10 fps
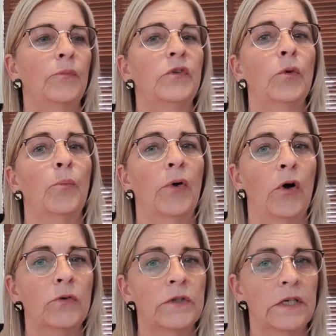your
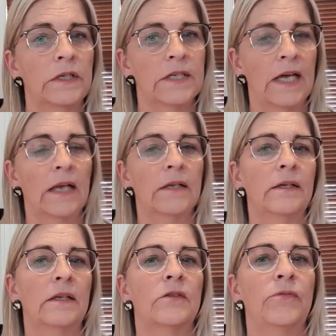bones and your
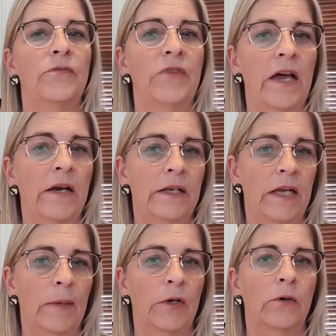skeleton is very
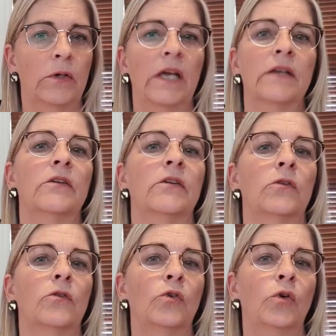deeply
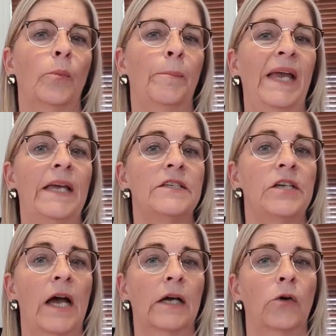connected to your base
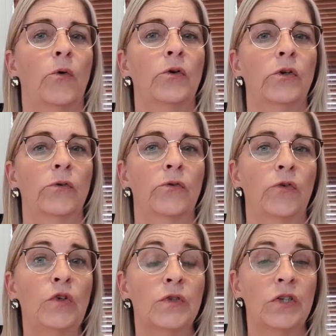chakra or your
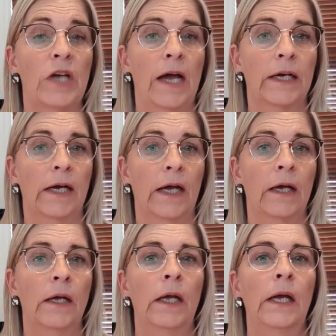root chakra.
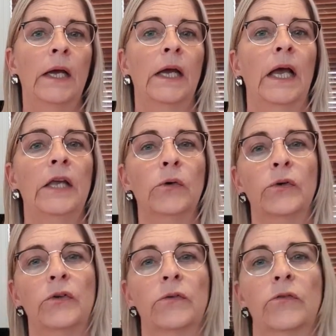And
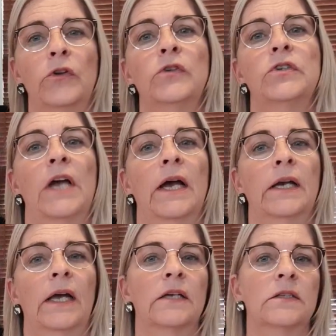your root
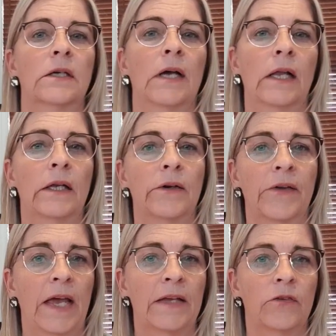chakra has the color
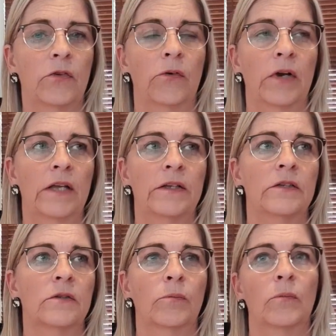red. So red
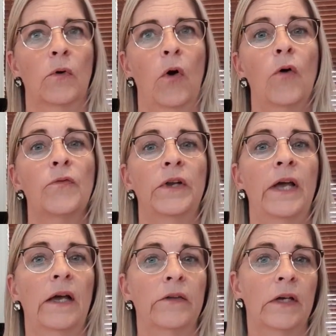is often a
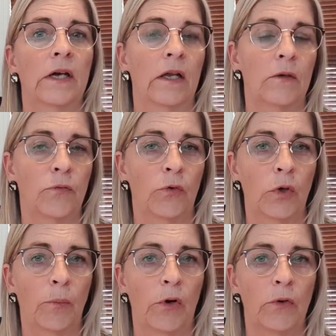healthy color for
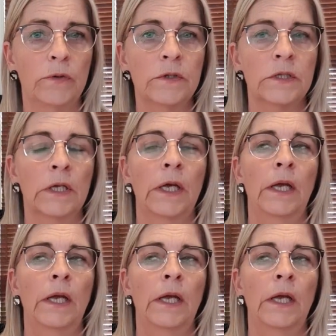your bones.